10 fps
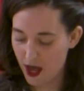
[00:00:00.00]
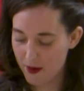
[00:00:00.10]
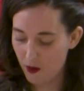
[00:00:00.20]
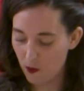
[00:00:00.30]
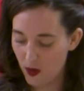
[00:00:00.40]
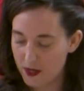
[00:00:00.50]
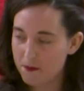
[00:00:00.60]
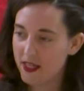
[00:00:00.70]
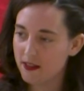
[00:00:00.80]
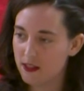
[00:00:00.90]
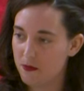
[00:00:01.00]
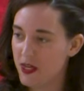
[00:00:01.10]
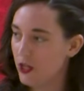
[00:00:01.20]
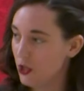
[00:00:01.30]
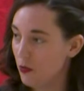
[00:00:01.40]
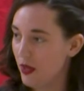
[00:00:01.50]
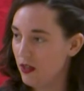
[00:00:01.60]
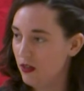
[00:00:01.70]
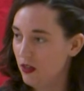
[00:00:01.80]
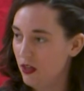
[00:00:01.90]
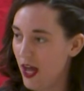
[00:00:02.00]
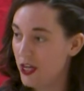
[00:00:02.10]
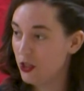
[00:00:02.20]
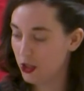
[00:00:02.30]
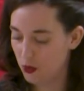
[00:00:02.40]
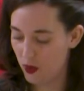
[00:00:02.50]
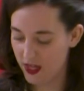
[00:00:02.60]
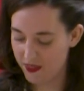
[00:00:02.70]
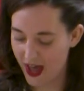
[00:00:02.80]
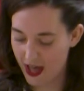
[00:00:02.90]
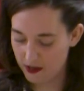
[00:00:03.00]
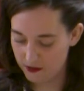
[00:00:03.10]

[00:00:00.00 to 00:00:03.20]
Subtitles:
about what it means to be a human, and a good one at that.